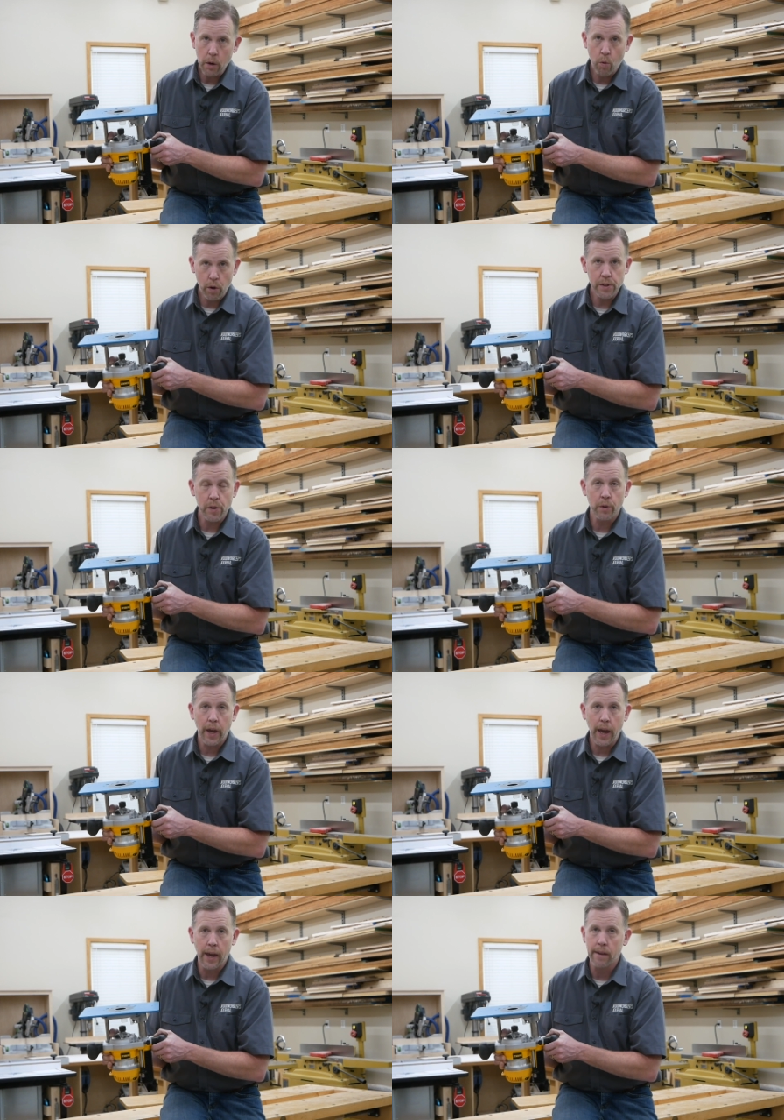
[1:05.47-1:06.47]
it works
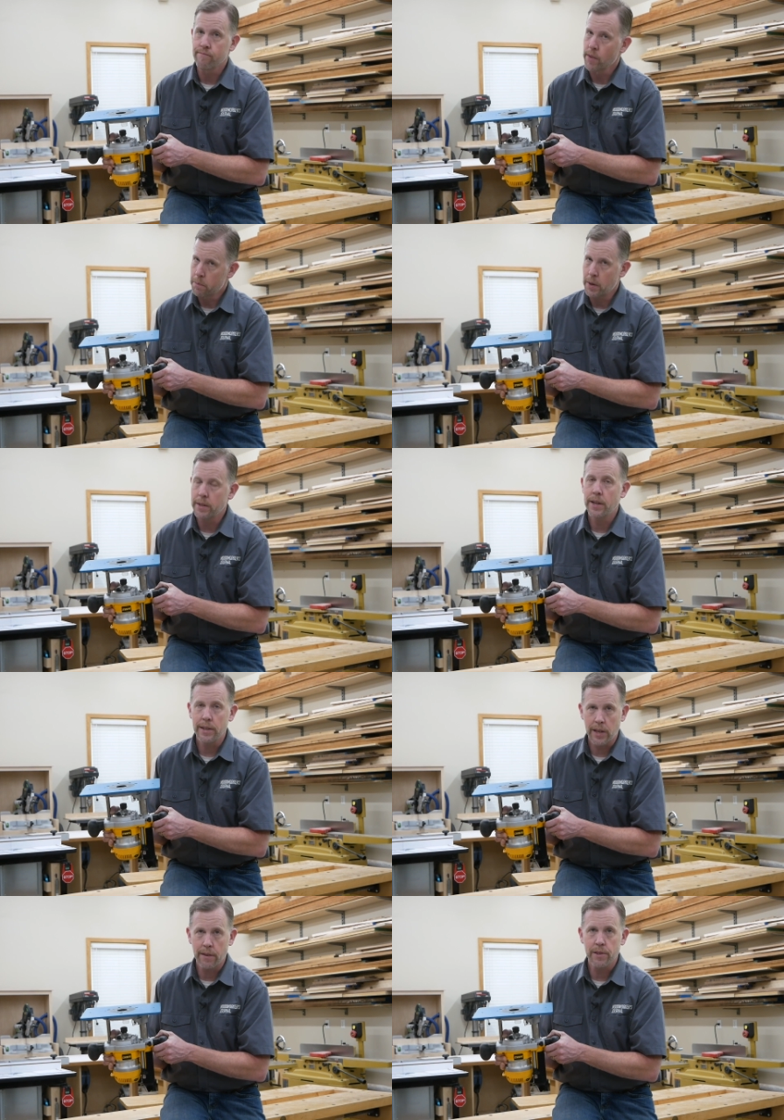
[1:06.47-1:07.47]
okay, but it
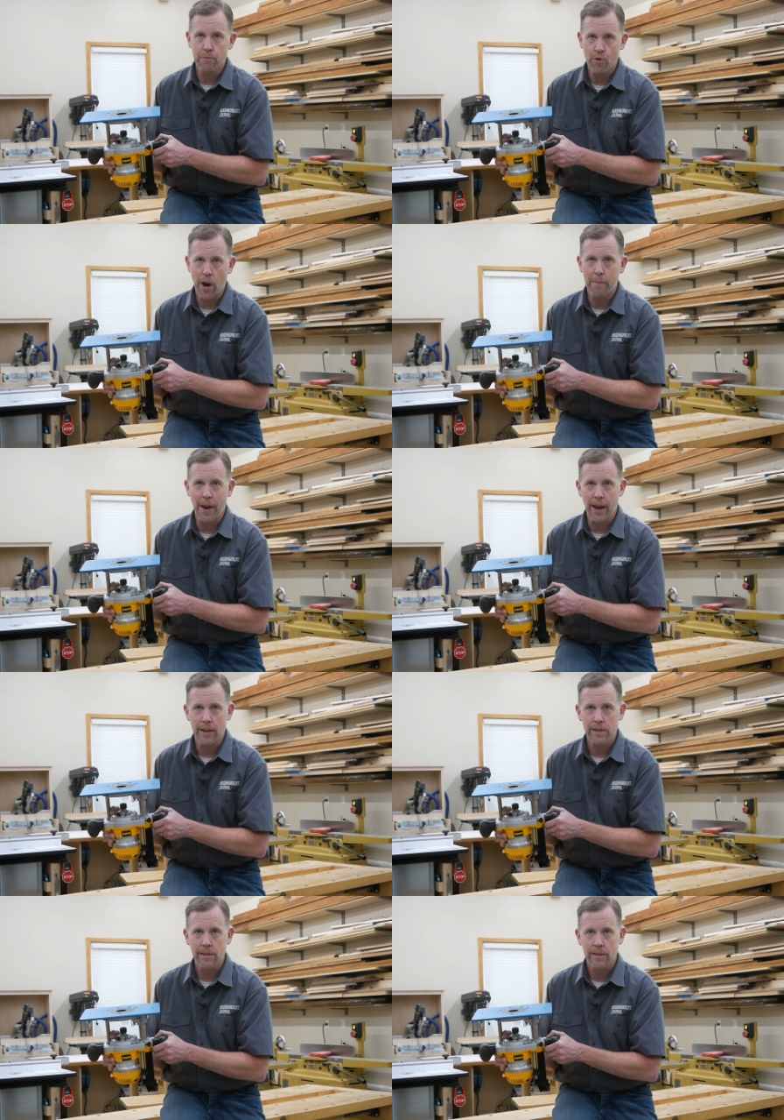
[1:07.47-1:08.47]
does have some
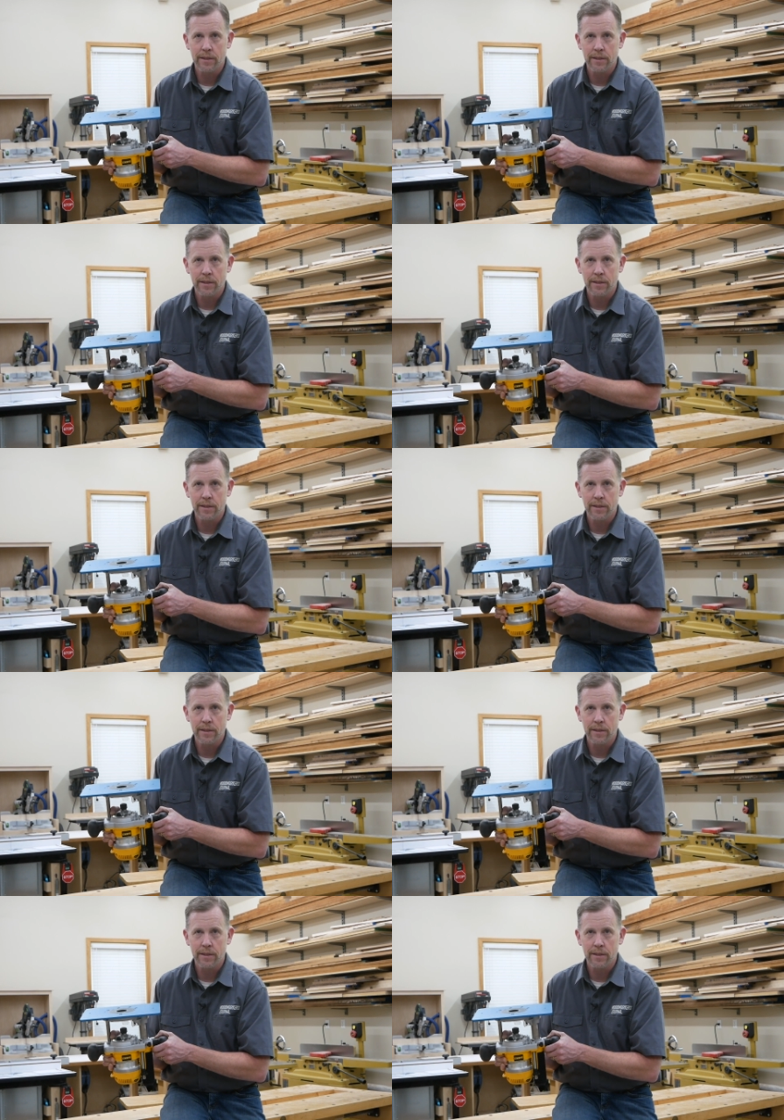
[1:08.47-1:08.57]
drawbacks.